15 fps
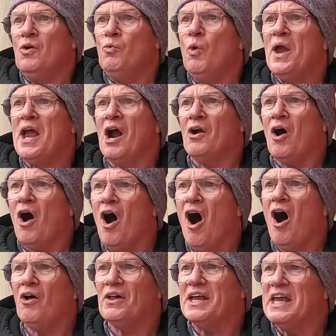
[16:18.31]
We are
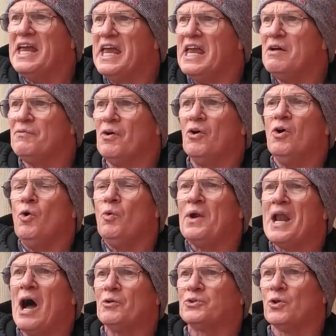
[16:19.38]
all evil
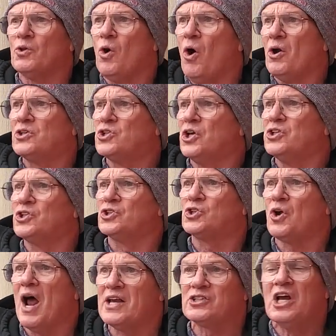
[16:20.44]
without the Lord Jesus
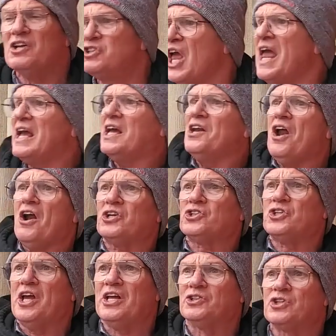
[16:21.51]
Christ, taking our
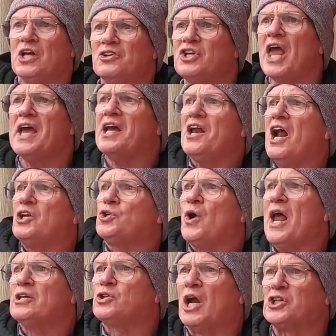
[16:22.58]
sins, taking our
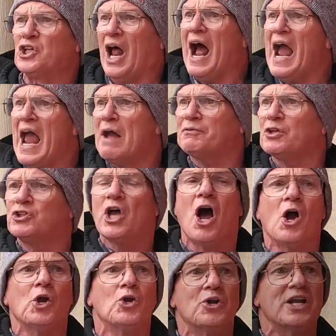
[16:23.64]
transgressions. I have to
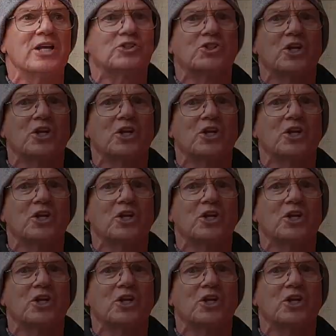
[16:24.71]
tell you these